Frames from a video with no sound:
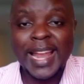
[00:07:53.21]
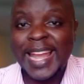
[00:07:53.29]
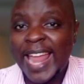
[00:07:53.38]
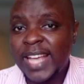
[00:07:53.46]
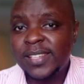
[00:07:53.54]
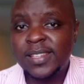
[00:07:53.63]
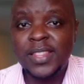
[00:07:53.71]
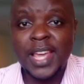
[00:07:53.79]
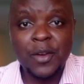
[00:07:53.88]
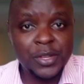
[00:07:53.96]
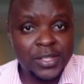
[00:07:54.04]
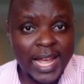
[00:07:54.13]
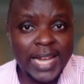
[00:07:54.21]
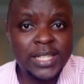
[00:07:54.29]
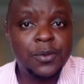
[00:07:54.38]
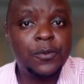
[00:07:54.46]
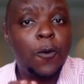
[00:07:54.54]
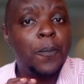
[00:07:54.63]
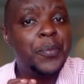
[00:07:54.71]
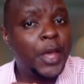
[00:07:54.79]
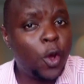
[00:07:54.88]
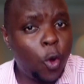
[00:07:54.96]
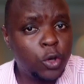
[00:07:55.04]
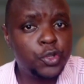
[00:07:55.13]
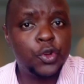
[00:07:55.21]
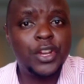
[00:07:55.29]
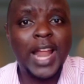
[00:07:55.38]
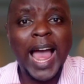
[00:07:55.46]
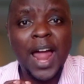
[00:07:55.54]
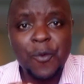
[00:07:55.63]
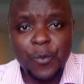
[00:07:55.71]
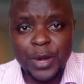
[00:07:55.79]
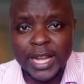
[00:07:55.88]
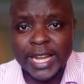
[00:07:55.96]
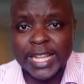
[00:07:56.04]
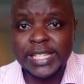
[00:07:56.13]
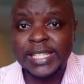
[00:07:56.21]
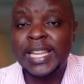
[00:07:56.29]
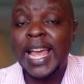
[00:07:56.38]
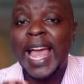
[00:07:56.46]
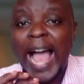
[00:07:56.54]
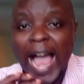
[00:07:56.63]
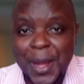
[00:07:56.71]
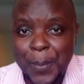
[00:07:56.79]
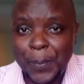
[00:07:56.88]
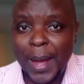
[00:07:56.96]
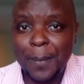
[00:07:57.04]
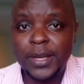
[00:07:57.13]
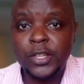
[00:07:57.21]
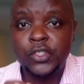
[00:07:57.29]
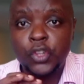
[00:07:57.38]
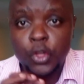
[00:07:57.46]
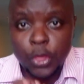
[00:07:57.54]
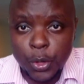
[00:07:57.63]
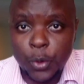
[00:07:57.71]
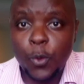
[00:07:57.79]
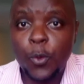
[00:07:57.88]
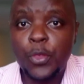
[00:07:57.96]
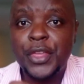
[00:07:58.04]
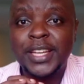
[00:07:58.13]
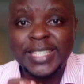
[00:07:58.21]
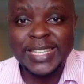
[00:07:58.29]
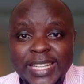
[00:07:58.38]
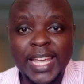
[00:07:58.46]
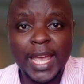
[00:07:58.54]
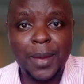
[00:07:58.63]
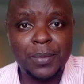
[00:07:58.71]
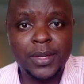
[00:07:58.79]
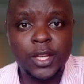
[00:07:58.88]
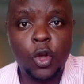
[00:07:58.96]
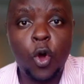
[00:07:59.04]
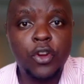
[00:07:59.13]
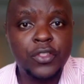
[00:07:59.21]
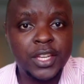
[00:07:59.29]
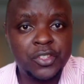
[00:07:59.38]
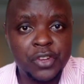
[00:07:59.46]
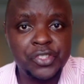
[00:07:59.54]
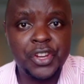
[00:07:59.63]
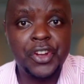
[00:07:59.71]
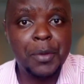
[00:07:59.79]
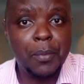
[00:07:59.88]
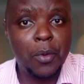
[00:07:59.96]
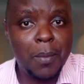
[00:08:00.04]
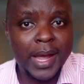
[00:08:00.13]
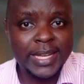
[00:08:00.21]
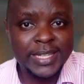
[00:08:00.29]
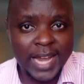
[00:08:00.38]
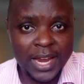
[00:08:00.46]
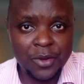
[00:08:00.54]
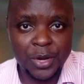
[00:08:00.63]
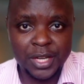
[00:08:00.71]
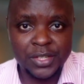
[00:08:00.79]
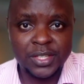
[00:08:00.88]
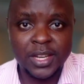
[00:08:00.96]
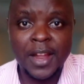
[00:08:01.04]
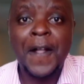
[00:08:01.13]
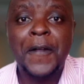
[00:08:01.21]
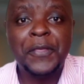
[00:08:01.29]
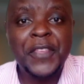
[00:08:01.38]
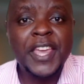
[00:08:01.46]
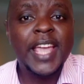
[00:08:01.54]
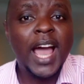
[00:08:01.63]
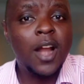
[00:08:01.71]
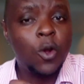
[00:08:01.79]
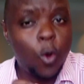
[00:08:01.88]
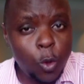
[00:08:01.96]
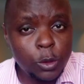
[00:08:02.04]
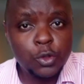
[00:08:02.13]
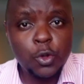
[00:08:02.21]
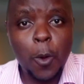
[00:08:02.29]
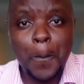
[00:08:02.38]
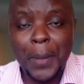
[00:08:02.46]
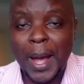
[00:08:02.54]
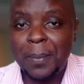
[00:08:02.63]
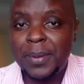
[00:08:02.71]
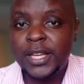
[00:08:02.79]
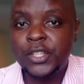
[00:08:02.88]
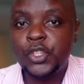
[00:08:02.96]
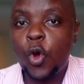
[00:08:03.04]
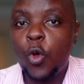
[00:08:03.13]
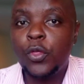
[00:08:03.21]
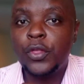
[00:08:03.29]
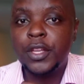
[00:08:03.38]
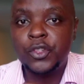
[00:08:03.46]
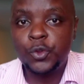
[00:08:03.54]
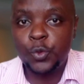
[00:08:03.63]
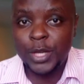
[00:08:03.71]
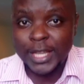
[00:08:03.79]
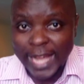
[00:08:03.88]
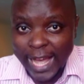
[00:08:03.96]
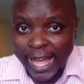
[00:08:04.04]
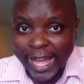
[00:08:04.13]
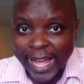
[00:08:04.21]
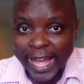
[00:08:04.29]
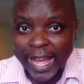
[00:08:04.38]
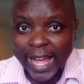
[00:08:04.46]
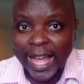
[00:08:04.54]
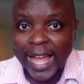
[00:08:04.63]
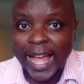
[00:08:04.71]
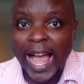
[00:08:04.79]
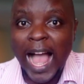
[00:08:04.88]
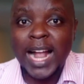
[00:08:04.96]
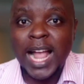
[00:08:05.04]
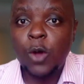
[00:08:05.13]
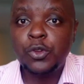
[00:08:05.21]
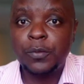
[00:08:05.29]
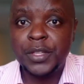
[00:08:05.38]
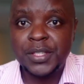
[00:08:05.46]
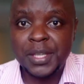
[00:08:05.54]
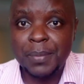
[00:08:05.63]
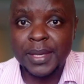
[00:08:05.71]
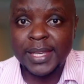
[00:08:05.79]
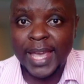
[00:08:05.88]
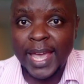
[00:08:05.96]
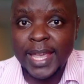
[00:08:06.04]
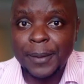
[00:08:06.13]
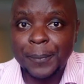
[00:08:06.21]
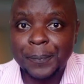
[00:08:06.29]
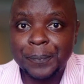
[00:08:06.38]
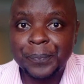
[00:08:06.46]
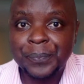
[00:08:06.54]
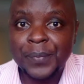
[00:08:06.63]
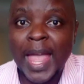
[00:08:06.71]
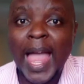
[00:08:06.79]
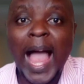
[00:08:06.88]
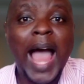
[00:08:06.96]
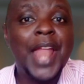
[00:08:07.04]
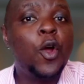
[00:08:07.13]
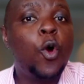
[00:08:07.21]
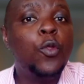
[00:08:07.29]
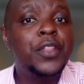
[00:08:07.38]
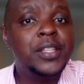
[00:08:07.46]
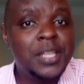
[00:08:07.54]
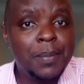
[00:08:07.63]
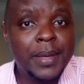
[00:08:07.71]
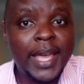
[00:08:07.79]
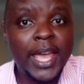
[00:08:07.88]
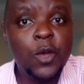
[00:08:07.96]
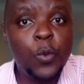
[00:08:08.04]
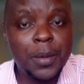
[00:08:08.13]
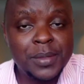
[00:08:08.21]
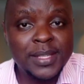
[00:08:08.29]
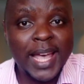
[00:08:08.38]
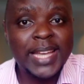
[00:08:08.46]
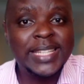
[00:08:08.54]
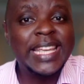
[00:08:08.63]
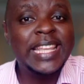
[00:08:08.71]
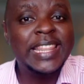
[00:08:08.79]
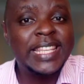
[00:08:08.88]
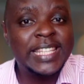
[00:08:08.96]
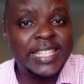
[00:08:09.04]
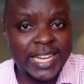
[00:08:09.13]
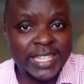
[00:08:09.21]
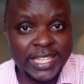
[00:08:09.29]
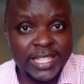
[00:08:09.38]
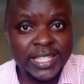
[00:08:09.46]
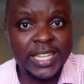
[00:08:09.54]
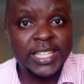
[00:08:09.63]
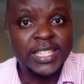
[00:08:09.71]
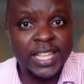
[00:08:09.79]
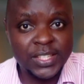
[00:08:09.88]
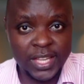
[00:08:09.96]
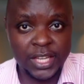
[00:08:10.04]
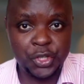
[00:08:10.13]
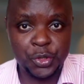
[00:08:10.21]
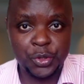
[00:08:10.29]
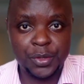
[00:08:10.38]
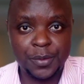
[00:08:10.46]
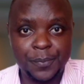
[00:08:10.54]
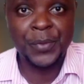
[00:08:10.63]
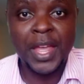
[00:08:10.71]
Next, the results from the auction are released and published through the TMD or the Treasury Mobile Direct. They are also published on the Twitter account of the CBK and on the CBK website in the statistics section.